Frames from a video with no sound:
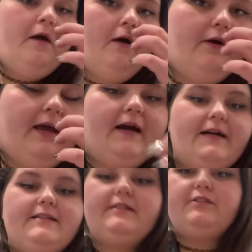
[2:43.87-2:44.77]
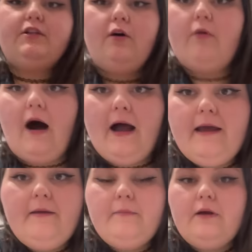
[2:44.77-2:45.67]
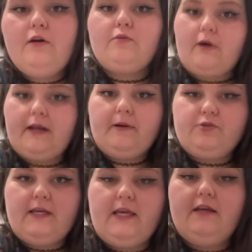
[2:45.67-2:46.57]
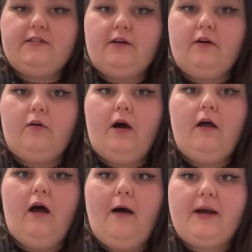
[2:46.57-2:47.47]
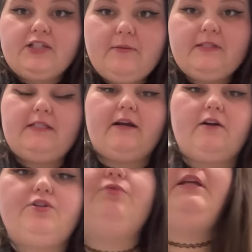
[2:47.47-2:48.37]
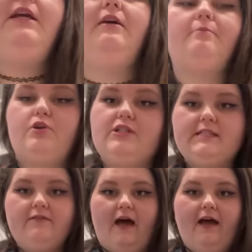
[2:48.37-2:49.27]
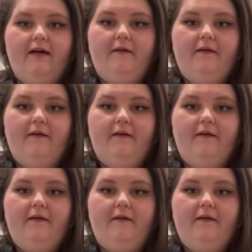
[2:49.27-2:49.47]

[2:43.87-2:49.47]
Okay guys, so I'm worried about Twinkie. So I'm actually about to take her to the emergency vet.